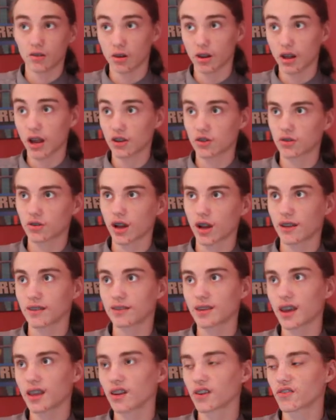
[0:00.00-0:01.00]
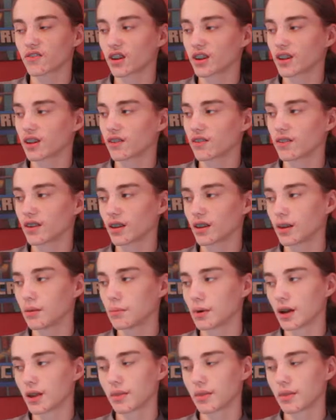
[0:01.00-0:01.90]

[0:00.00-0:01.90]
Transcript: well, I say they're funny and silly,